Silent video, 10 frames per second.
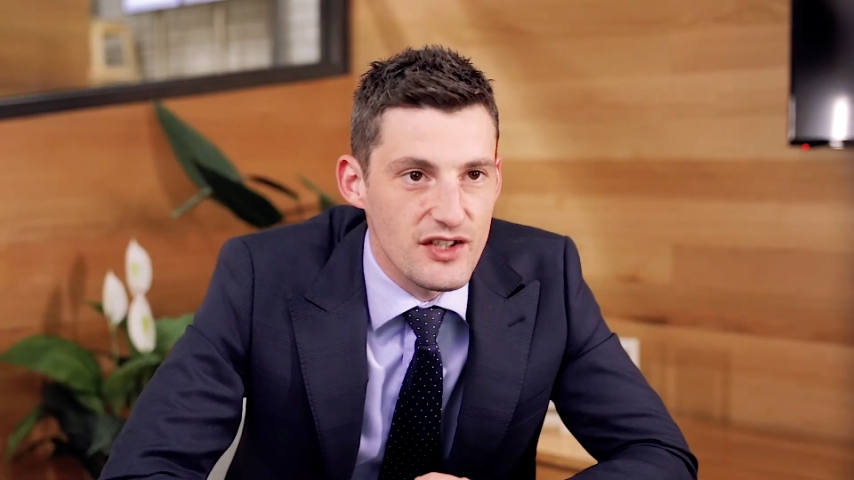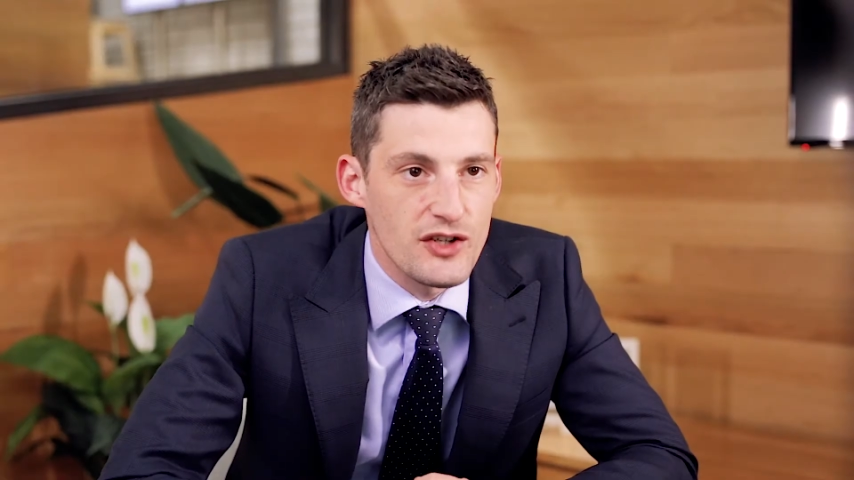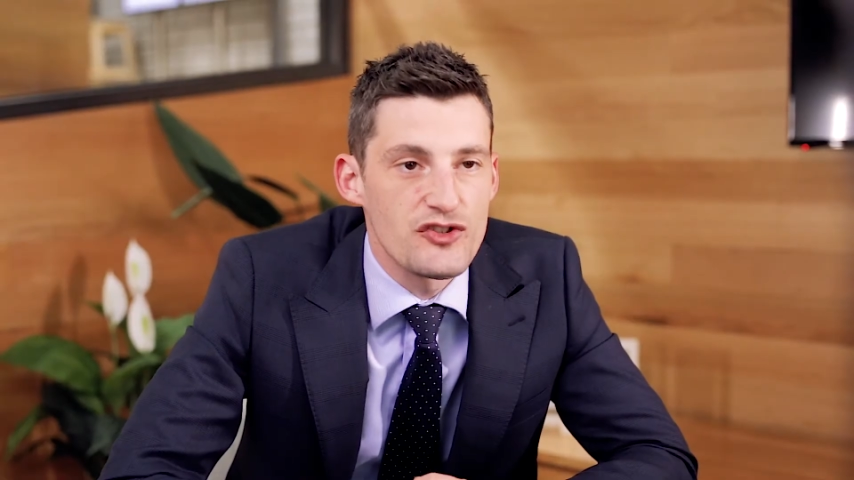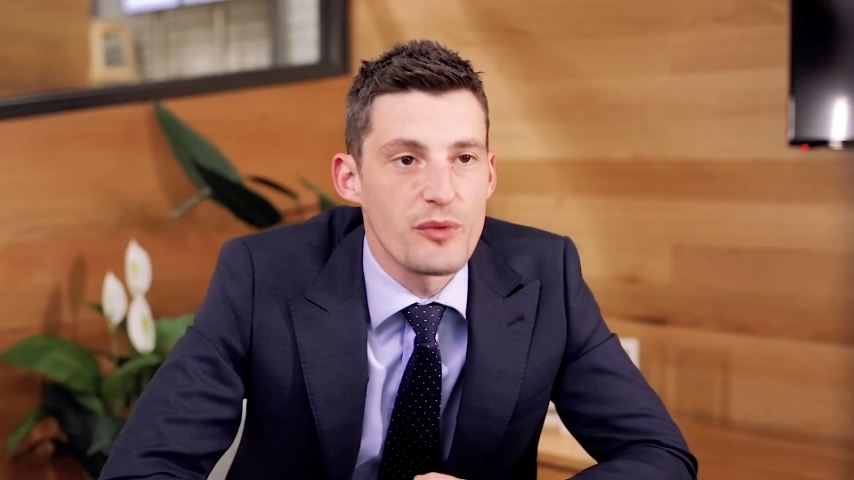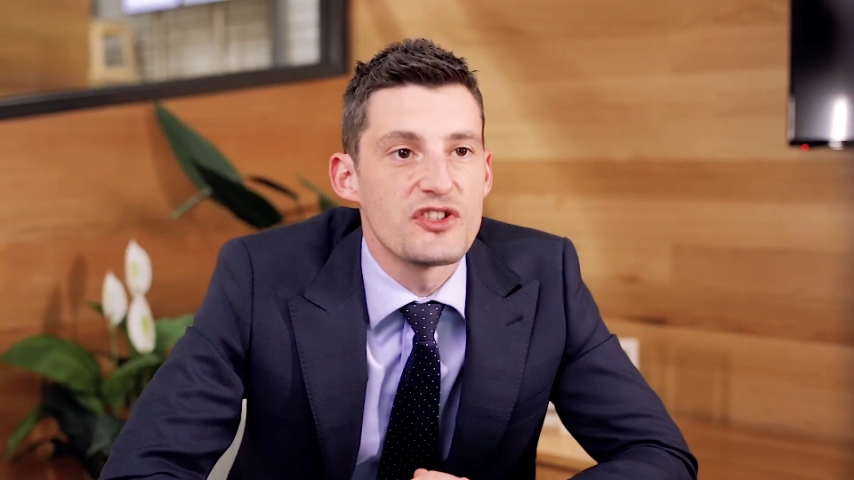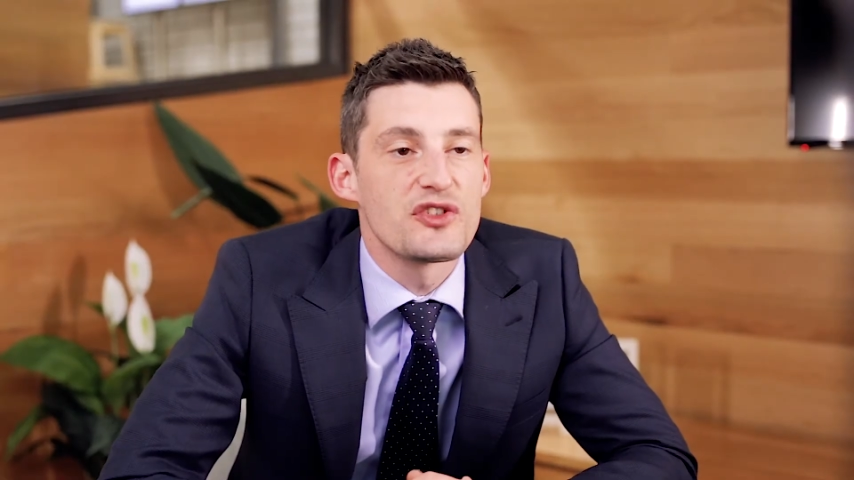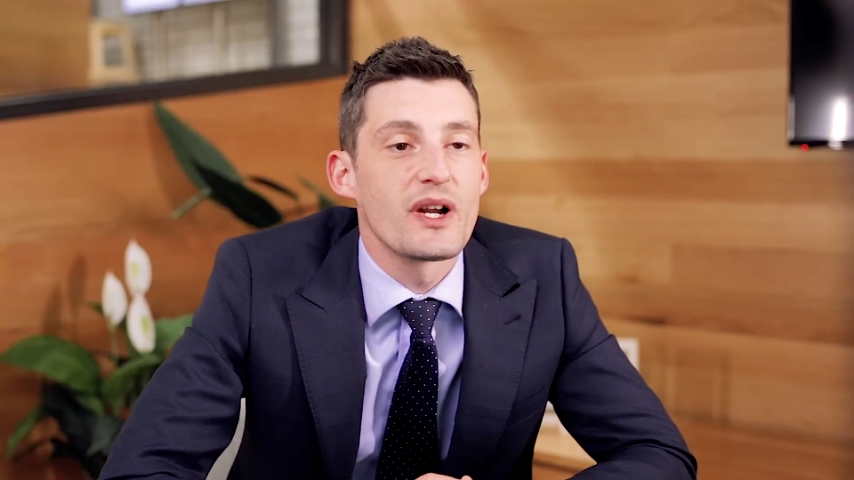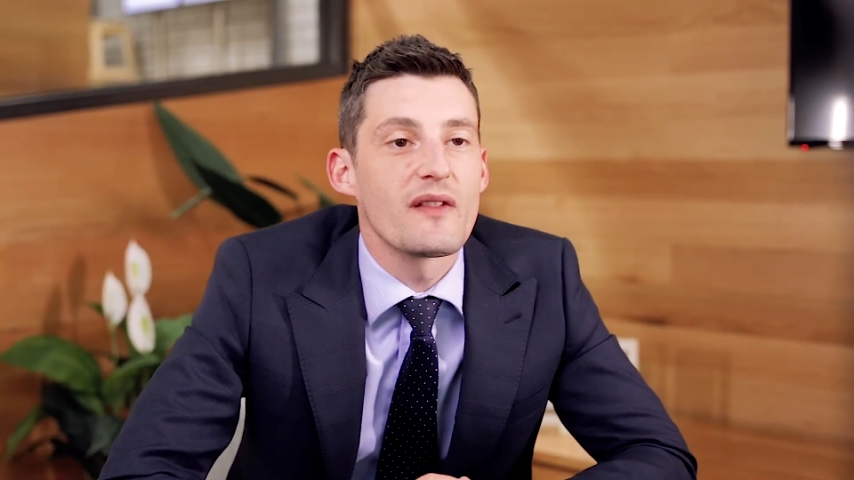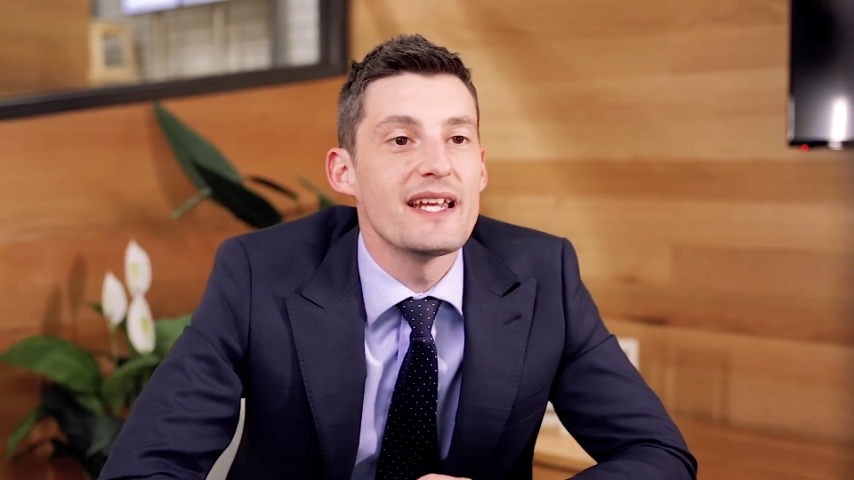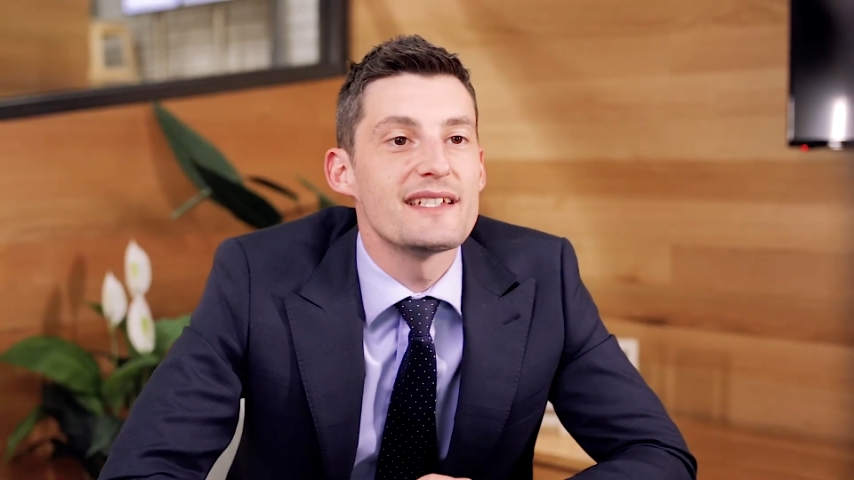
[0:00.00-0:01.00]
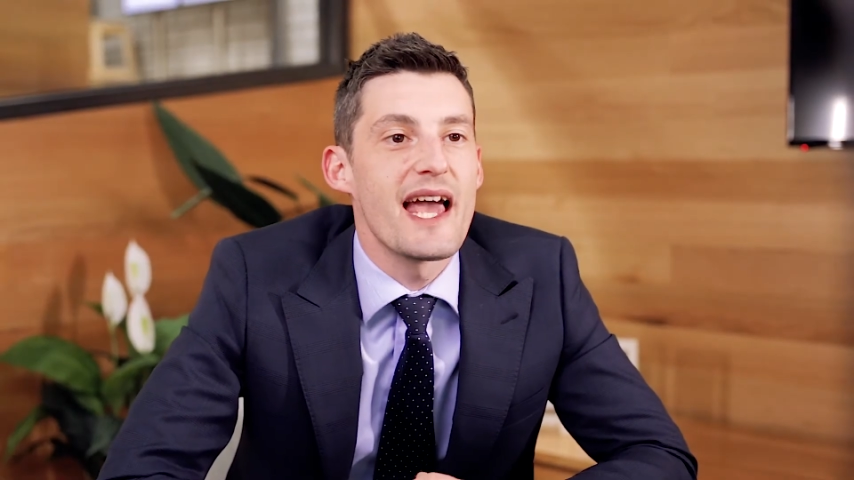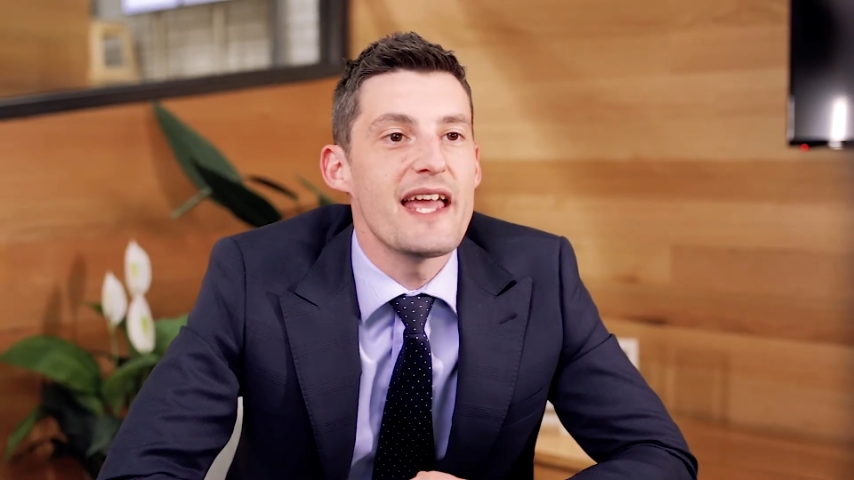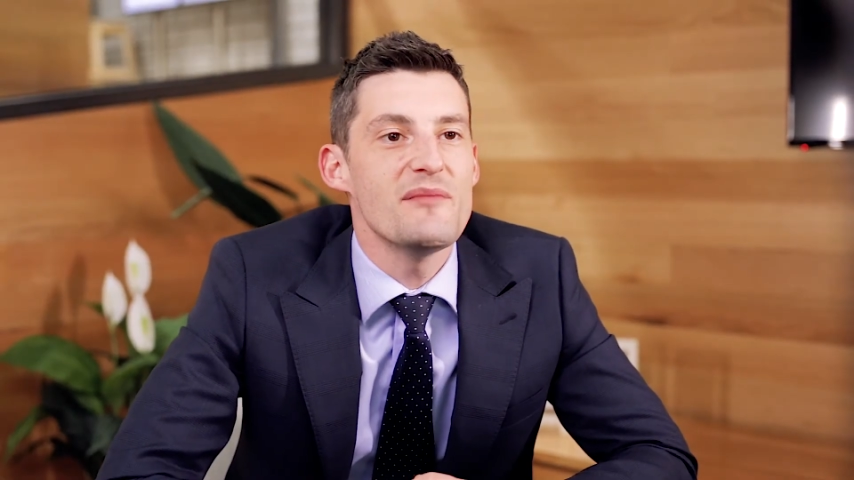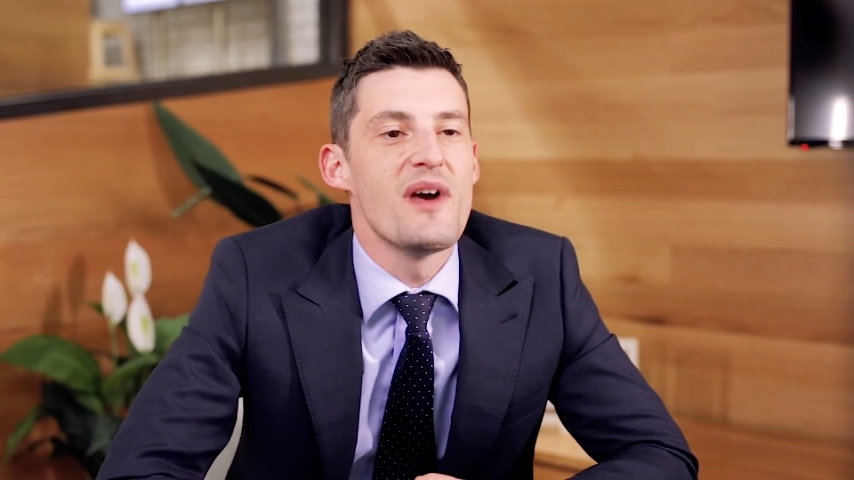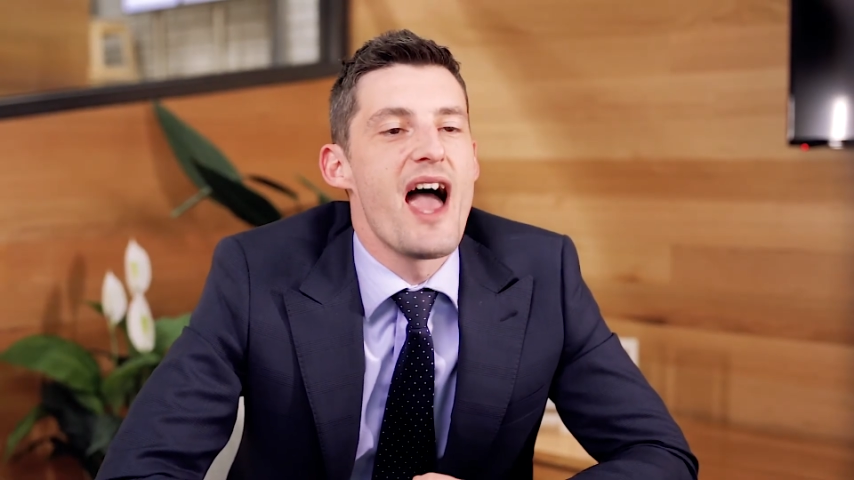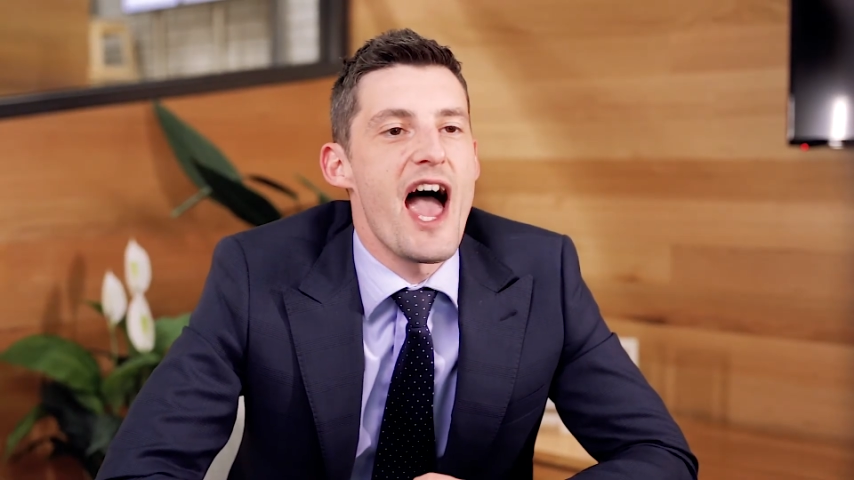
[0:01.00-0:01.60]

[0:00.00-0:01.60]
to contribute to an elite team